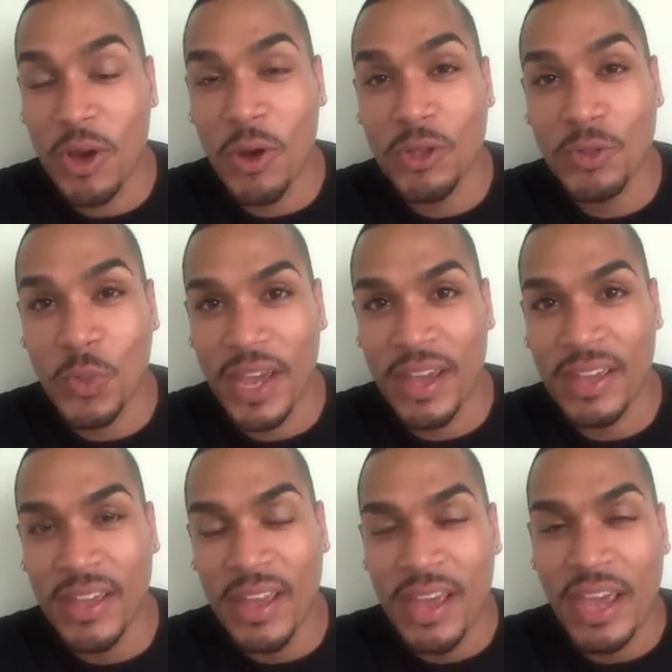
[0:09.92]
the old
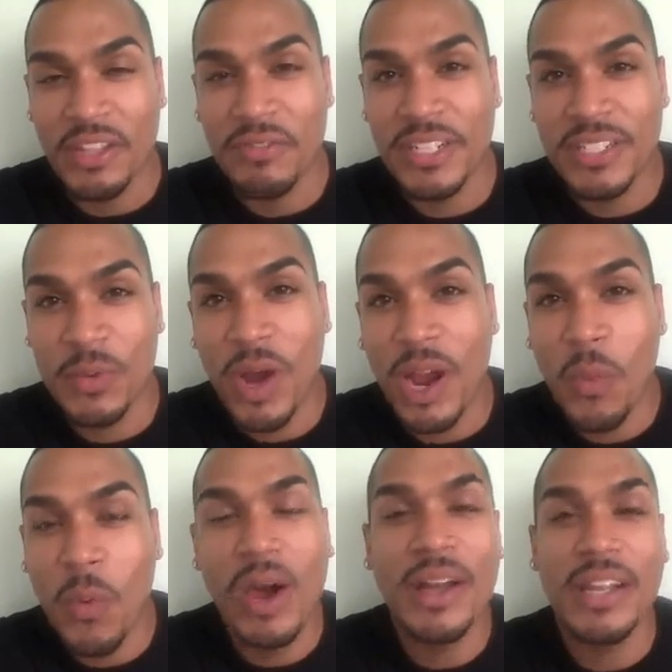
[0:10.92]
way. And the reason why I
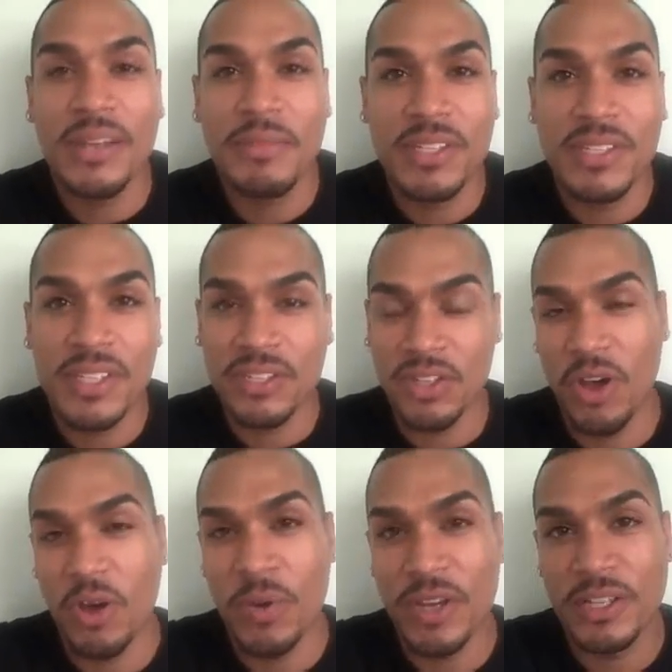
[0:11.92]
wanted him to teach the
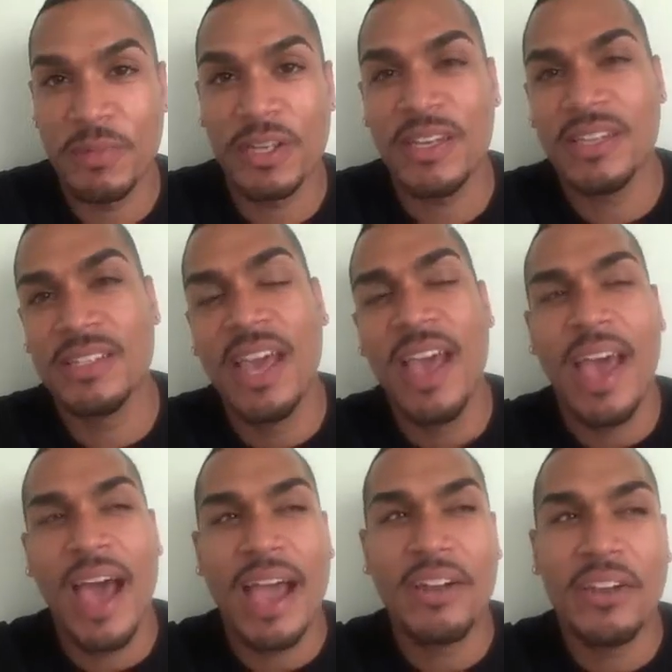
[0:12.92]
old way is because
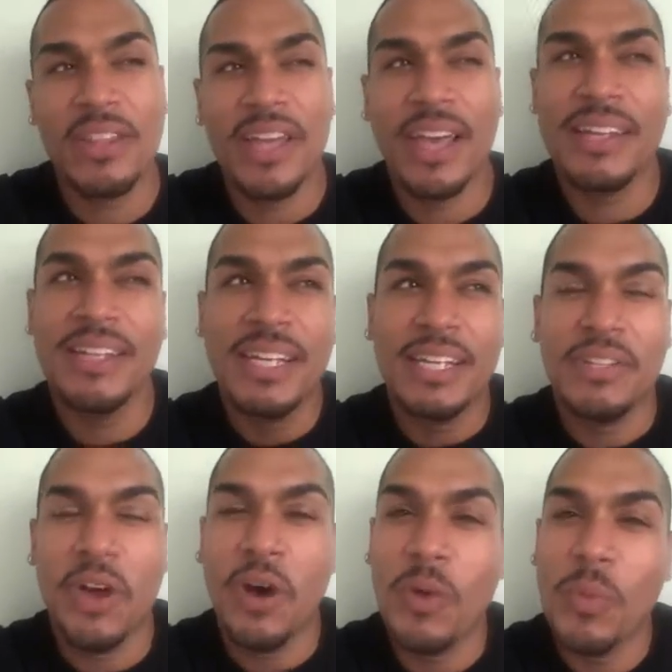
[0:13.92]
I know that
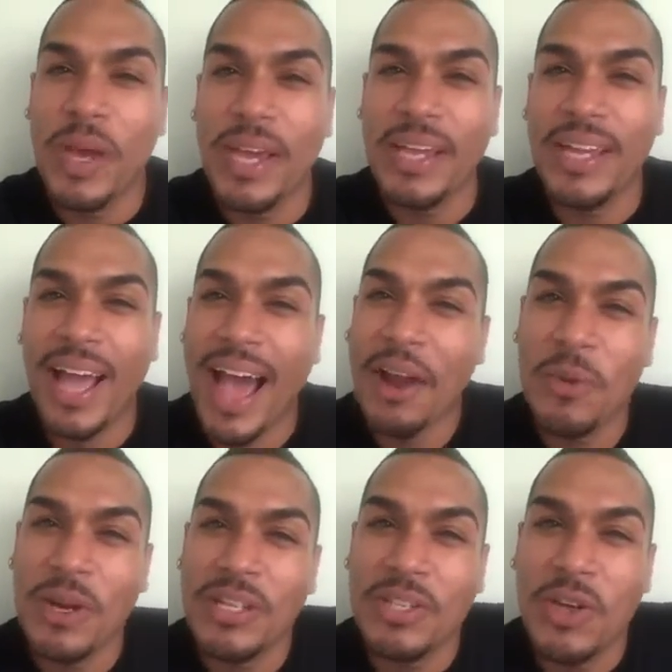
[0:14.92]
the old way, I
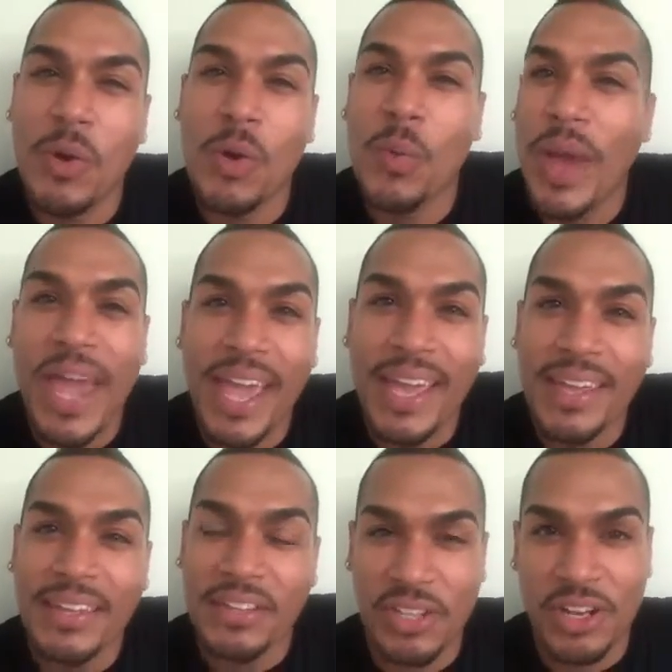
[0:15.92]
don't want it to go
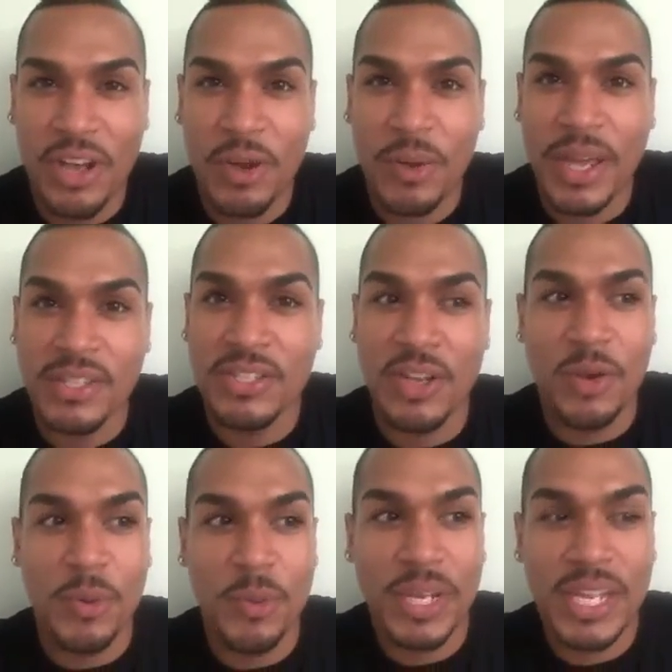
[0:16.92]
away, you know? And
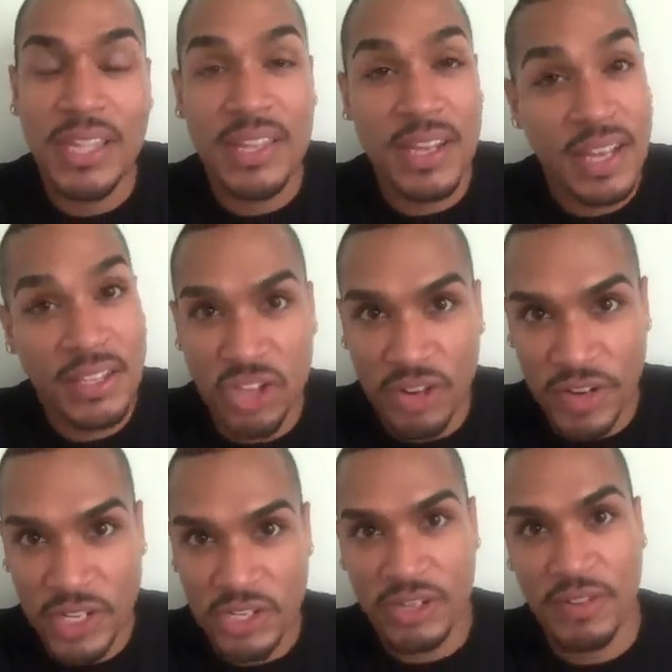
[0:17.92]
so we need the next
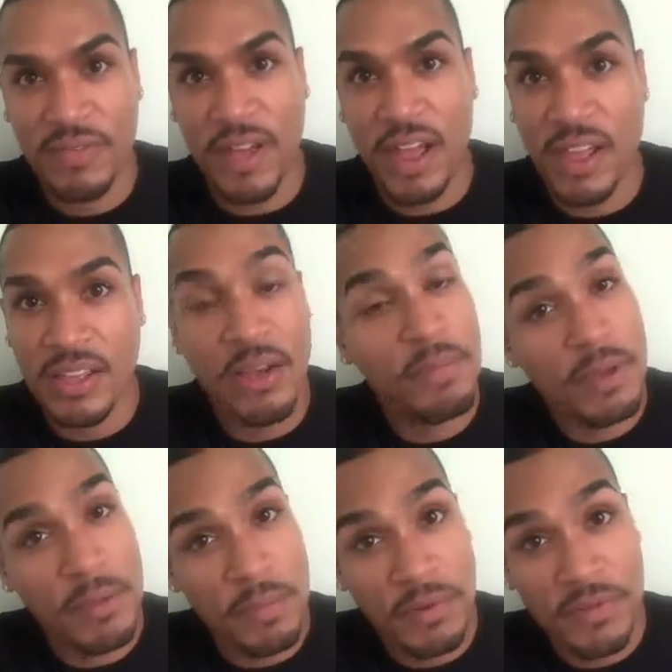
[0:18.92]
generation of uh, young
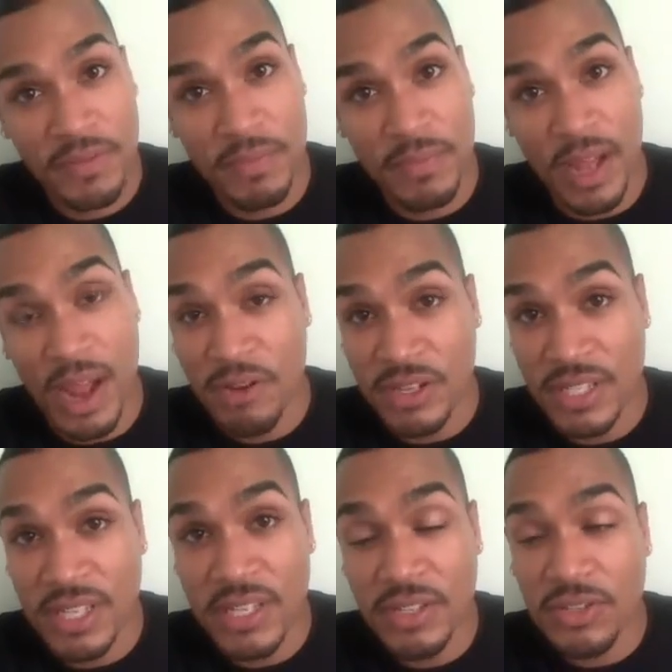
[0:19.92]
people from our
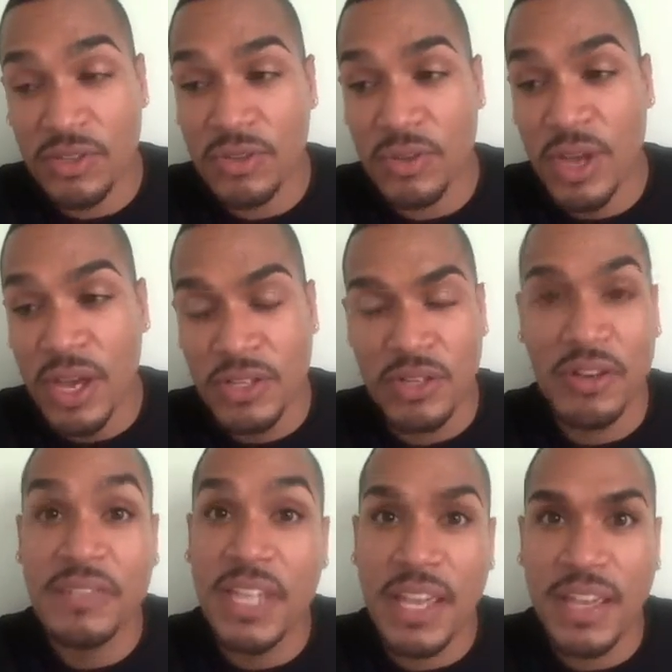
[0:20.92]
scene to sort
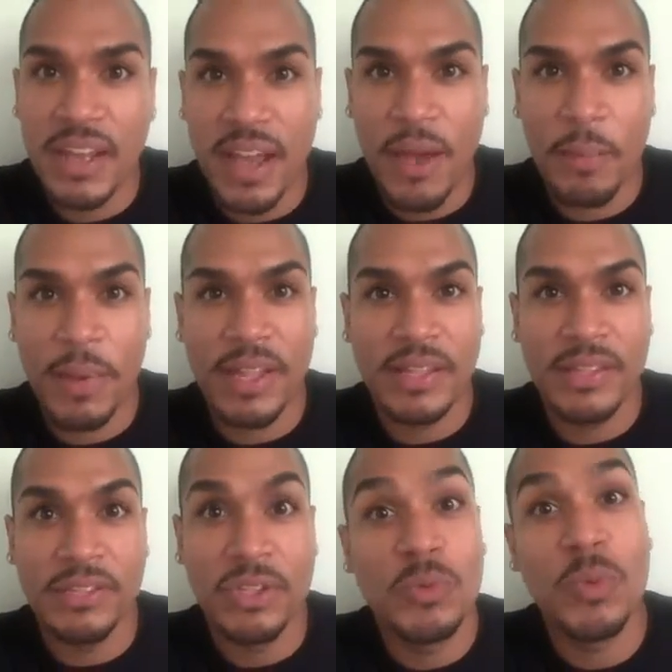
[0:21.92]
of take it up
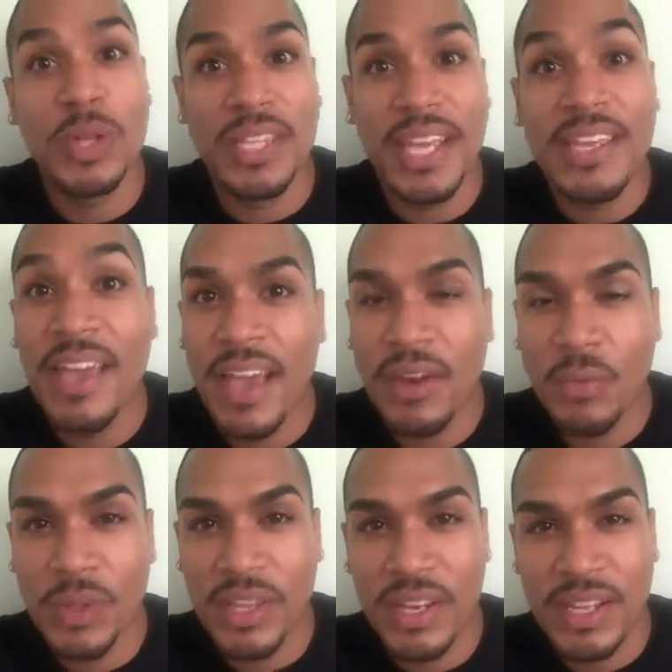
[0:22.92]
and do what they
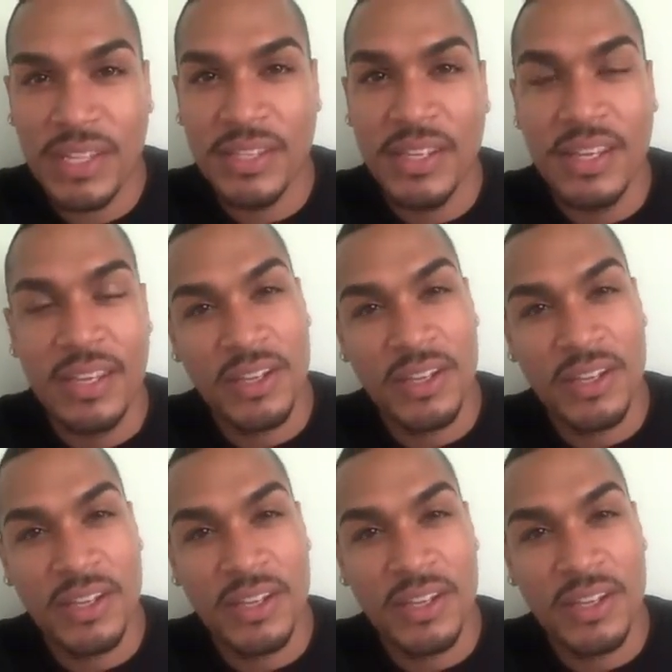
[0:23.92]
can with it and,